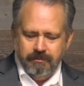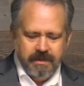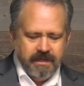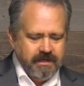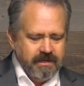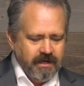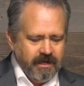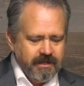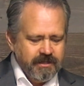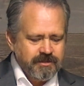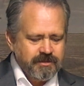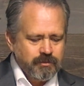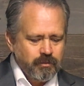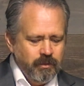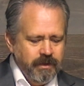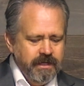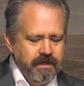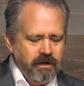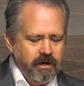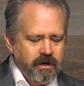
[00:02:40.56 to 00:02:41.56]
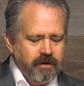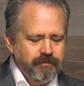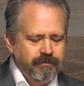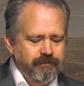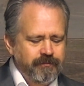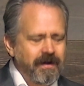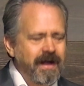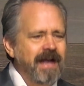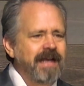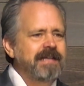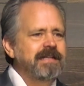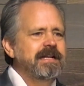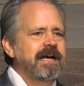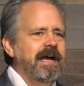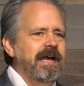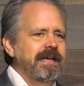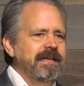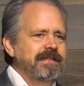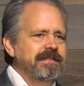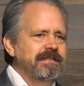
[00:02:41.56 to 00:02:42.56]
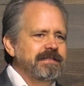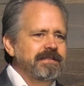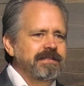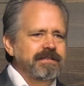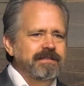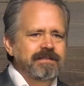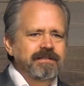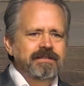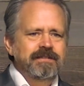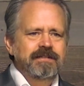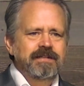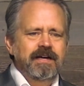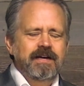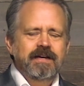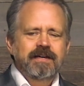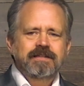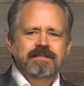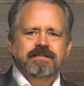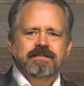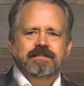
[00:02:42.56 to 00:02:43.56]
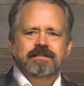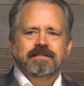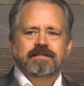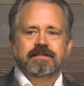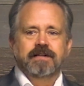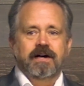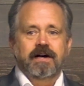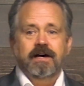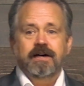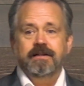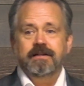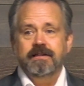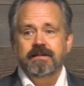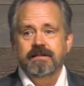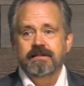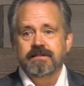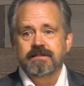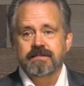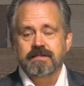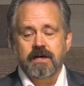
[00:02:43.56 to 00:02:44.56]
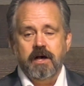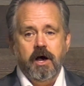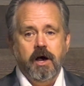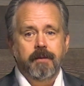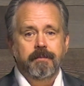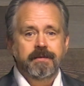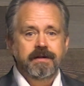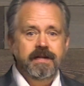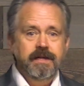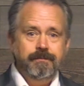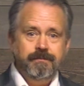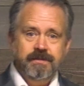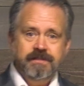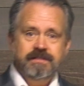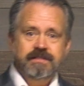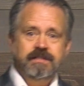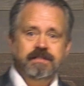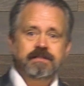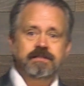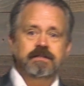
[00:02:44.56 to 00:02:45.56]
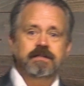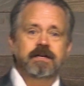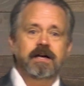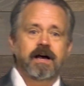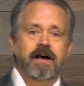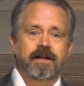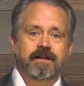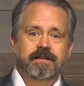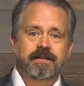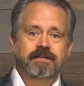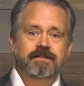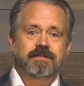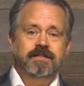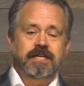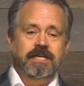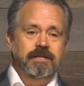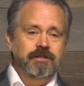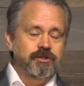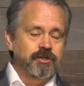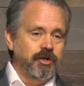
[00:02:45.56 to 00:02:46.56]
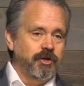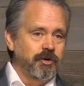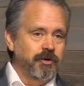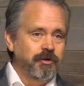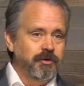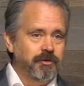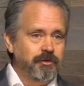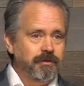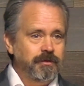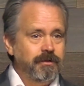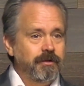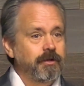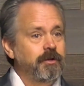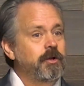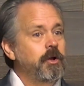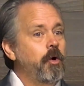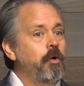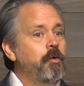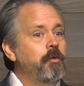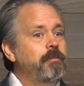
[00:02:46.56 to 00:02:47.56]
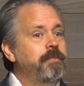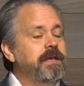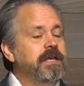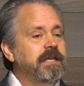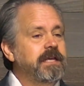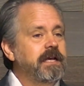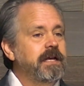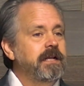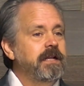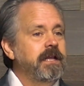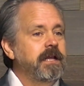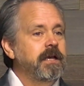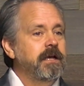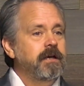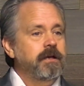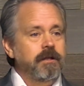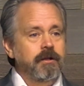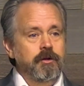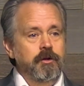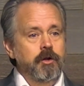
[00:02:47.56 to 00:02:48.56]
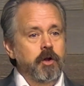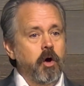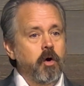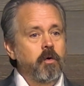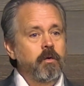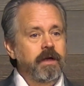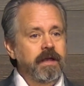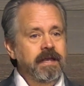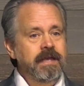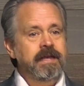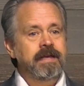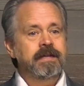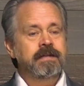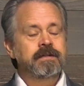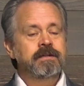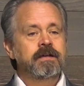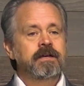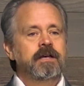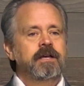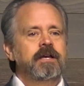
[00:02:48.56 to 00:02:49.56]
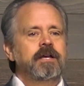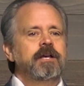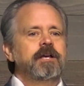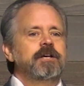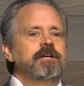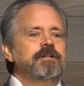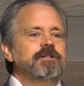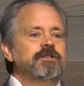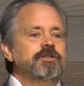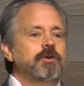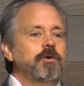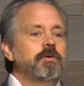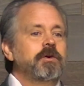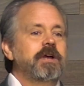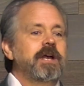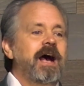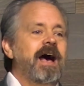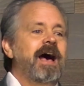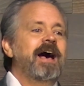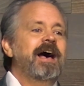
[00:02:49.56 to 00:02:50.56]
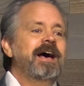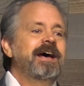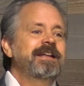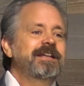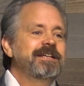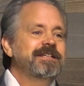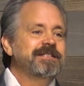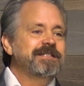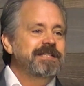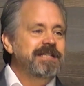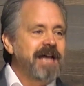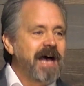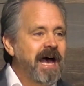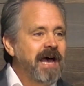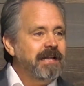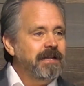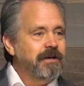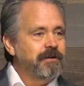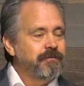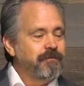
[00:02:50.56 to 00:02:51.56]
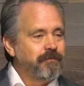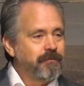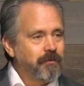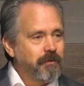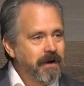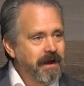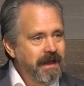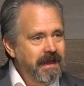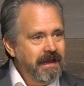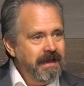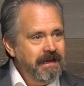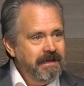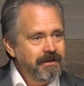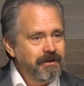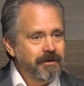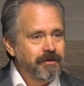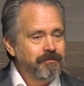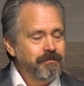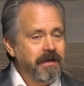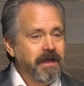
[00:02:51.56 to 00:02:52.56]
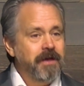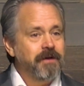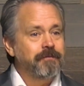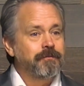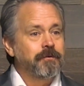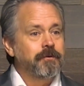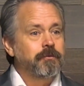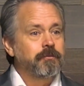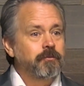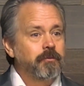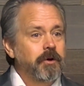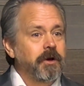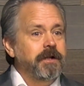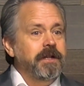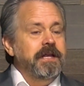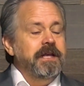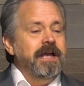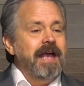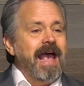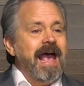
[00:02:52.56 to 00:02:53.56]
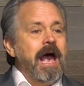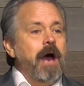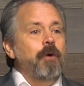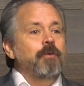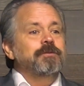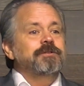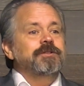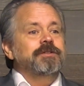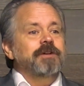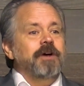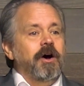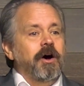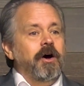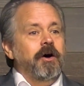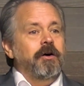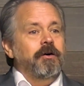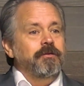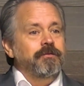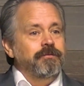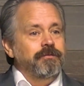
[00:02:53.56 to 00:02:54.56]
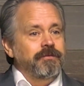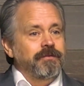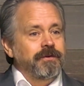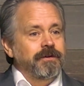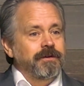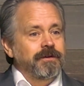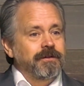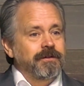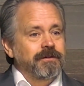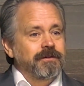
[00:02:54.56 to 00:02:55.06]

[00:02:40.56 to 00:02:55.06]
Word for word: because we are finite, guys, God is omnipotent, God is eternal, no beginning, no end. So God is not afraid of ever running out of